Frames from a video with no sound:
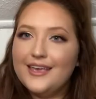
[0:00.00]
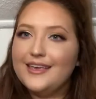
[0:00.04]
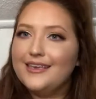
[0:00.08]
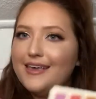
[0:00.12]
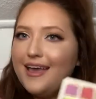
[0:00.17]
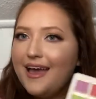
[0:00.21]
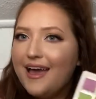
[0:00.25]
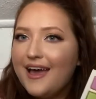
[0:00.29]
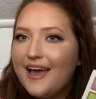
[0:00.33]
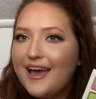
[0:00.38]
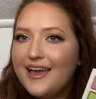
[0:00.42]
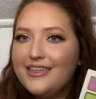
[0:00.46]

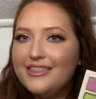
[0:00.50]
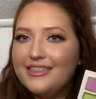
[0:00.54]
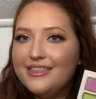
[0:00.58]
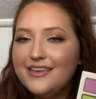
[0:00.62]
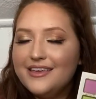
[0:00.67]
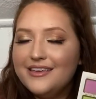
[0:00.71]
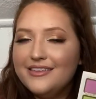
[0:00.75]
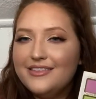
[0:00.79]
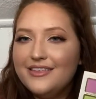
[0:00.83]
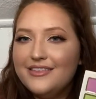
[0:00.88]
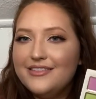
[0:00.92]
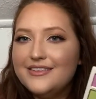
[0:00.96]
Yeah, I
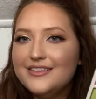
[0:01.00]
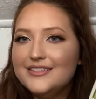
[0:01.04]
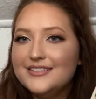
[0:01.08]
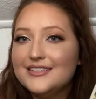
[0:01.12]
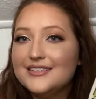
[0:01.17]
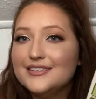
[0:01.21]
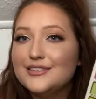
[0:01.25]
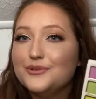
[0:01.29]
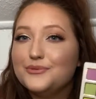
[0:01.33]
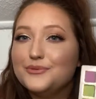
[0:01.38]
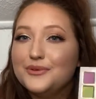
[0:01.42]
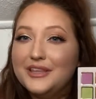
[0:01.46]
think that this
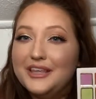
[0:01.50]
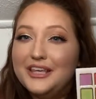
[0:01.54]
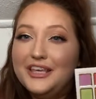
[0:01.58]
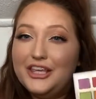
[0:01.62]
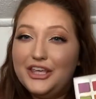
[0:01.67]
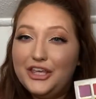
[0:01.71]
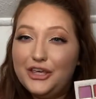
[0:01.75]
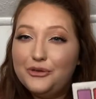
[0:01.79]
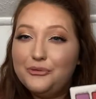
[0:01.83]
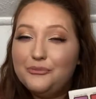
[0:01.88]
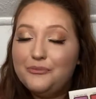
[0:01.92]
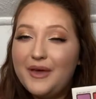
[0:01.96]
is a really
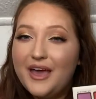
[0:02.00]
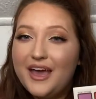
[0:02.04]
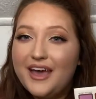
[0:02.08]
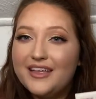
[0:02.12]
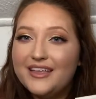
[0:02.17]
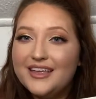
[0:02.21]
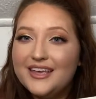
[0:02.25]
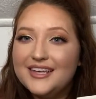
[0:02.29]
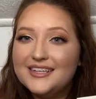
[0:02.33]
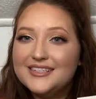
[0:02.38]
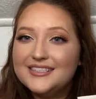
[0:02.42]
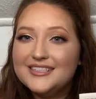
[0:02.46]
cute
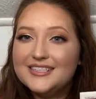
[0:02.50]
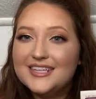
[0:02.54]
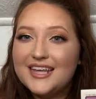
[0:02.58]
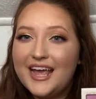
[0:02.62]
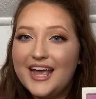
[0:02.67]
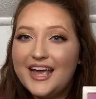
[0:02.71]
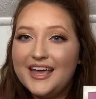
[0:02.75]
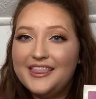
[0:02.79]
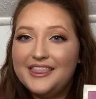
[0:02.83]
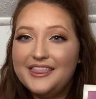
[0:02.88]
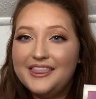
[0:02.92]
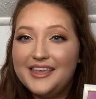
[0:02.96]
palette.
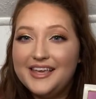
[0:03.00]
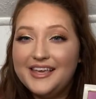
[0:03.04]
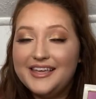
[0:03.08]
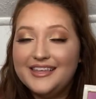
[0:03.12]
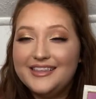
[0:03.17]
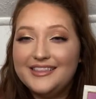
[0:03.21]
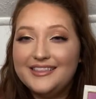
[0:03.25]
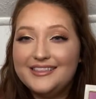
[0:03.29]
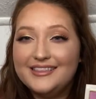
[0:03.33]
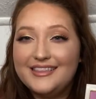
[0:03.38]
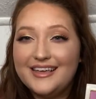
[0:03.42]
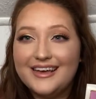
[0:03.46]
I think
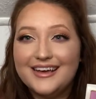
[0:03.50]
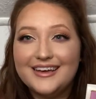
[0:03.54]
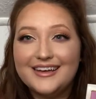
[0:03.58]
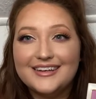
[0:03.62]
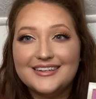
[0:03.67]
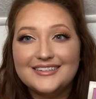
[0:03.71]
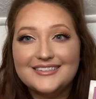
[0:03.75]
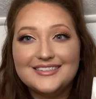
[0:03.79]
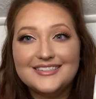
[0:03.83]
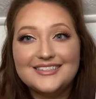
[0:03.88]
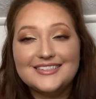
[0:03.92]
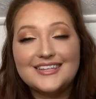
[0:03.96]

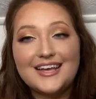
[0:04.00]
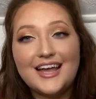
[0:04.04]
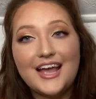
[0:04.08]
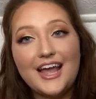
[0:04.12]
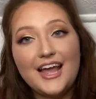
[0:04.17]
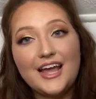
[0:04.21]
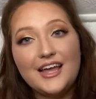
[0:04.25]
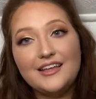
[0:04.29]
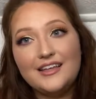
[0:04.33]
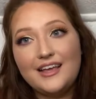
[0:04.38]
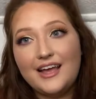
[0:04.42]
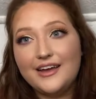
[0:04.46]
that
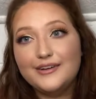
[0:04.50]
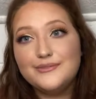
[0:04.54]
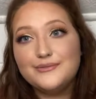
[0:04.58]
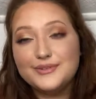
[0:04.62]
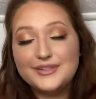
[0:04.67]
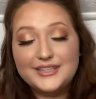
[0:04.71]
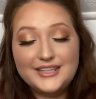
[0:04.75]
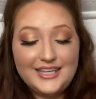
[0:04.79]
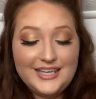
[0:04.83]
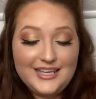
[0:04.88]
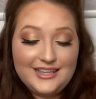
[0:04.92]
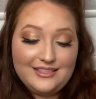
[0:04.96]
I
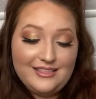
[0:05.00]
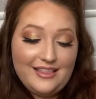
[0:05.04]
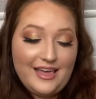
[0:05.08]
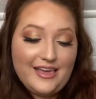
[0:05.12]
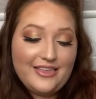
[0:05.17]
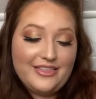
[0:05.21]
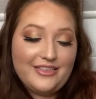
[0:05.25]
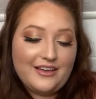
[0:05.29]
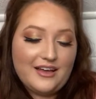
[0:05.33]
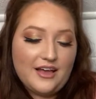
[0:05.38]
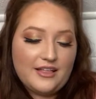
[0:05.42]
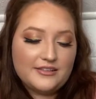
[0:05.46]
really like
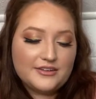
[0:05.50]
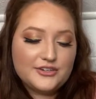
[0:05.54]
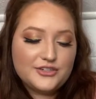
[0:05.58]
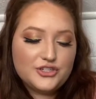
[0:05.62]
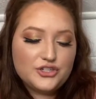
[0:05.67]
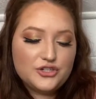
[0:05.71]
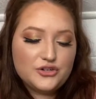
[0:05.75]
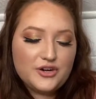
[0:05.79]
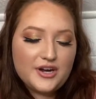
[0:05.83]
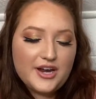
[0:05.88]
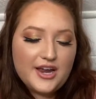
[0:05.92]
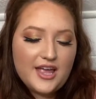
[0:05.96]
the color
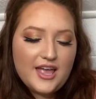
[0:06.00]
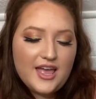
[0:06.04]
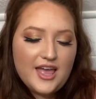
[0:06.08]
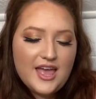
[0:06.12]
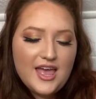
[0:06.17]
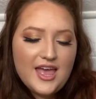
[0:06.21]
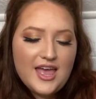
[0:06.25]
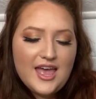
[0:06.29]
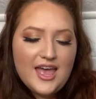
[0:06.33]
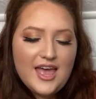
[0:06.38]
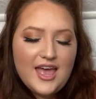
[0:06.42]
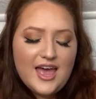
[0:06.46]
story.
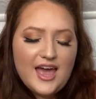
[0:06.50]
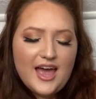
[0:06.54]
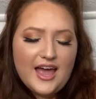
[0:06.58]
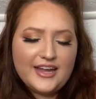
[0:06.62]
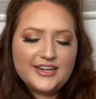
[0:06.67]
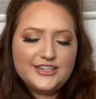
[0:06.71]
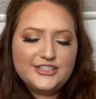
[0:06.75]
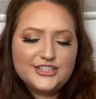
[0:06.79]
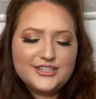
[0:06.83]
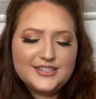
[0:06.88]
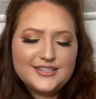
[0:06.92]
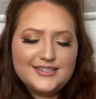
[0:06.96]
I
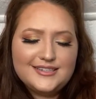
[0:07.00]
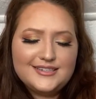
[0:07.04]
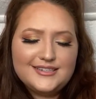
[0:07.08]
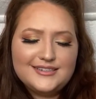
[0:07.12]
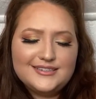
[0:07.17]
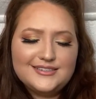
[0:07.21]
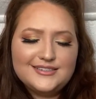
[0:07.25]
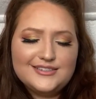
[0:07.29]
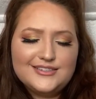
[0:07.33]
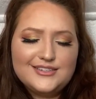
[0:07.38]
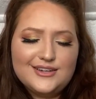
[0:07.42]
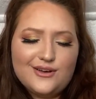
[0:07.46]
just
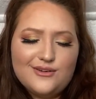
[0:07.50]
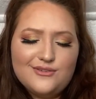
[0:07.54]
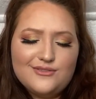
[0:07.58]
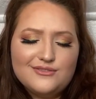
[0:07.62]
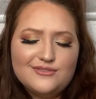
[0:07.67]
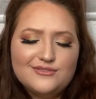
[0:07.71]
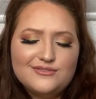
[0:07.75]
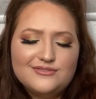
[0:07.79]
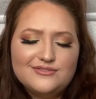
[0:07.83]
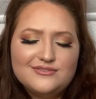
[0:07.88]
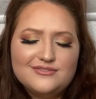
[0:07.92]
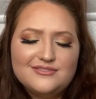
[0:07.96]
don't
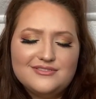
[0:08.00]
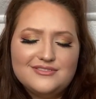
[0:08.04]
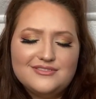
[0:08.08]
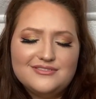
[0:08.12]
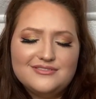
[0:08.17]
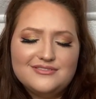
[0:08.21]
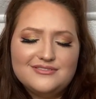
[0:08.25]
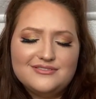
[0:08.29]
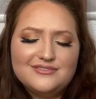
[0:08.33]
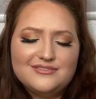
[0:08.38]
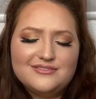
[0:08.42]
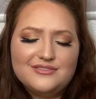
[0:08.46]

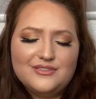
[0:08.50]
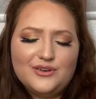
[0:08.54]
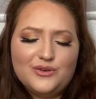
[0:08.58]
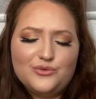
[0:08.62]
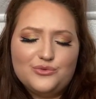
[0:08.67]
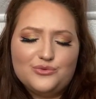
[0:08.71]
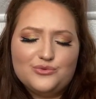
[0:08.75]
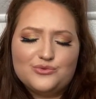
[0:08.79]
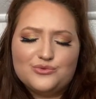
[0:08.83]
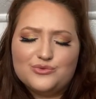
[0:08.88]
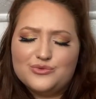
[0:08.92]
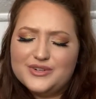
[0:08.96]

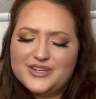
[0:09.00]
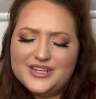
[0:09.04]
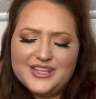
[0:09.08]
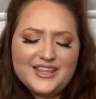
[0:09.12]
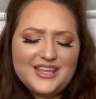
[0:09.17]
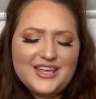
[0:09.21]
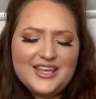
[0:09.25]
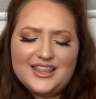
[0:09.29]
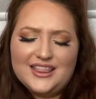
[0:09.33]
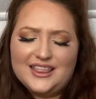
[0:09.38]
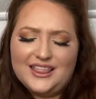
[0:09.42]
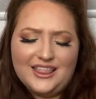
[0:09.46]

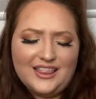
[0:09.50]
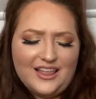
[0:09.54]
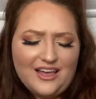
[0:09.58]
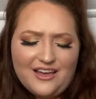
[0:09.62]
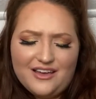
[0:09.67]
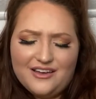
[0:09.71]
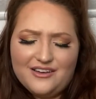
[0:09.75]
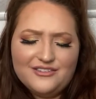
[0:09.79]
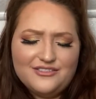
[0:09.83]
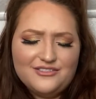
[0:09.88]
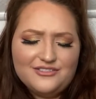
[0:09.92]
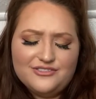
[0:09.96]
really
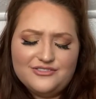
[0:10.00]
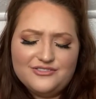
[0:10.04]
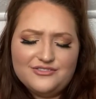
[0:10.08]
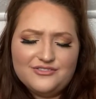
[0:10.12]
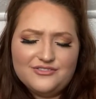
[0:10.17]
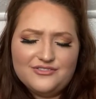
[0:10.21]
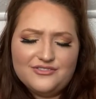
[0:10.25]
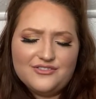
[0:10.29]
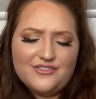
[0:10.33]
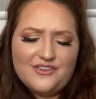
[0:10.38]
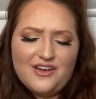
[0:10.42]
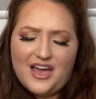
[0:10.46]
love
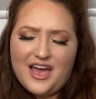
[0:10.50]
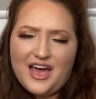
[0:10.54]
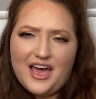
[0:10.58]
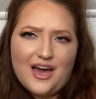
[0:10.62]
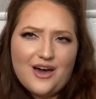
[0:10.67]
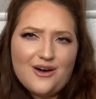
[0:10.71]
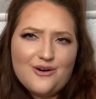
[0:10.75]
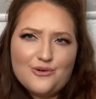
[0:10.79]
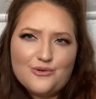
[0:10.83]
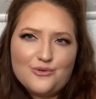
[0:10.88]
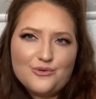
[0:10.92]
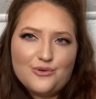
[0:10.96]

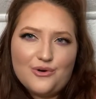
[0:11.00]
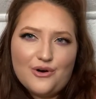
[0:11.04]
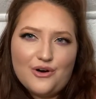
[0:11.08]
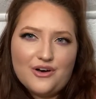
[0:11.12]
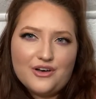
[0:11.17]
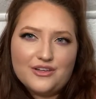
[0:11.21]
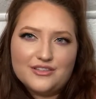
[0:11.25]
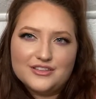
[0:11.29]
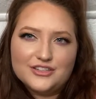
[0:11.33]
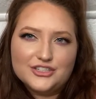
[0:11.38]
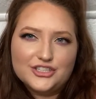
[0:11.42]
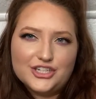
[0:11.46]
how
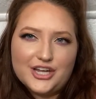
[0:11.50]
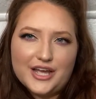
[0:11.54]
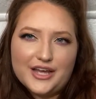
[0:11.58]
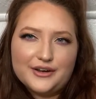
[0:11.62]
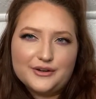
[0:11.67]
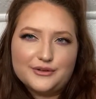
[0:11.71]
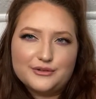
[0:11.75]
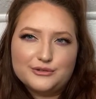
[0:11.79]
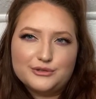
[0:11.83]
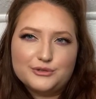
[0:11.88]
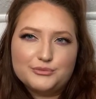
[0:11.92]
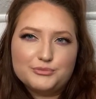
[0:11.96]
all the
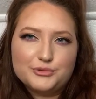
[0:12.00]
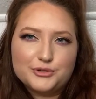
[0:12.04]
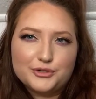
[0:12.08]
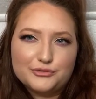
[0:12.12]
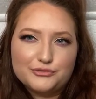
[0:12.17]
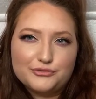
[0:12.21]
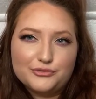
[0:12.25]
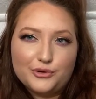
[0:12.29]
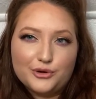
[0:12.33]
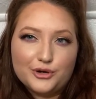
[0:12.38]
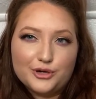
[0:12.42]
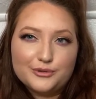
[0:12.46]
shadows
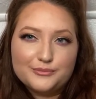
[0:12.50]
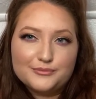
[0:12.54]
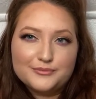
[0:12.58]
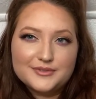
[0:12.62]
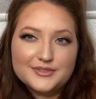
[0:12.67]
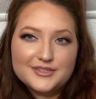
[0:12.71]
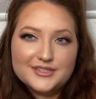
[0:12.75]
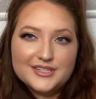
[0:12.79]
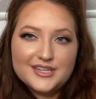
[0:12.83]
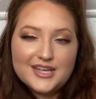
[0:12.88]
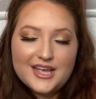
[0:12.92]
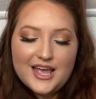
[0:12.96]

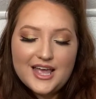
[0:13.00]
performed.